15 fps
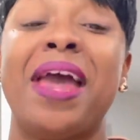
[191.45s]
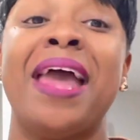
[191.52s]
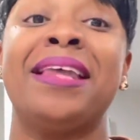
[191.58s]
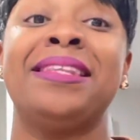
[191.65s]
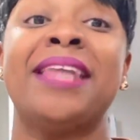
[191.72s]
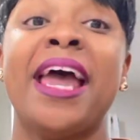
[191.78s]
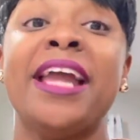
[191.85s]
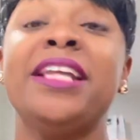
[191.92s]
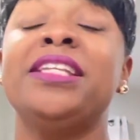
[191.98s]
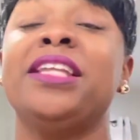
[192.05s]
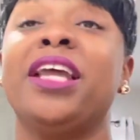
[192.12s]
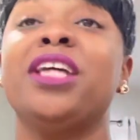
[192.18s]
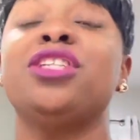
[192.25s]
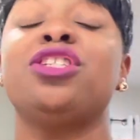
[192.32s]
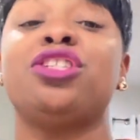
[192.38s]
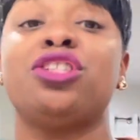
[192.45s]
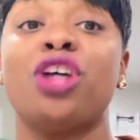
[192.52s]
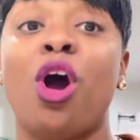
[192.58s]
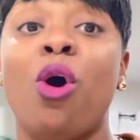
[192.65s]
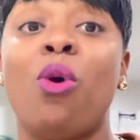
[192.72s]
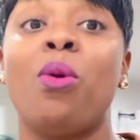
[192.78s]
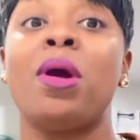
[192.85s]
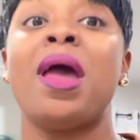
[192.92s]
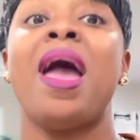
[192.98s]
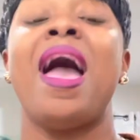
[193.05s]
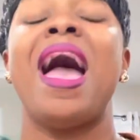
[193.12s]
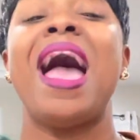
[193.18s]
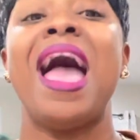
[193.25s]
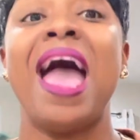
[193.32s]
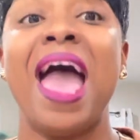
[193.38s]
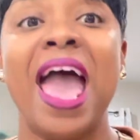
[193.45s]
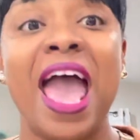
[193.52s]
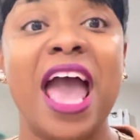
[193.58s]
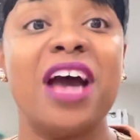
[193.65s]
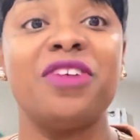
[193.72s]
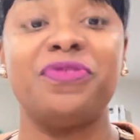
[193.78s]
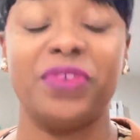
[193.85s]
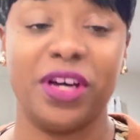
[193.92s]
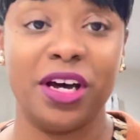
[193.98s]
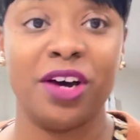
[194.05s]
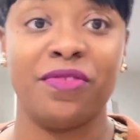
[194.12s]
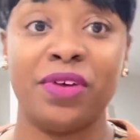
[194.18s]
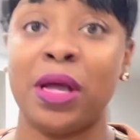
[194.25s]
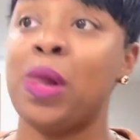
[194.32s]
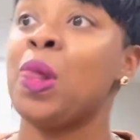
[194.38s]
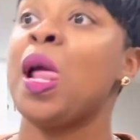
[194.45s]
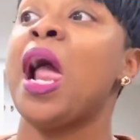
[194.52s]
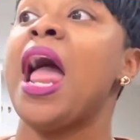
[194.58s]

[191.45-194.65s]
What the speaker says: and they didn't show half of it.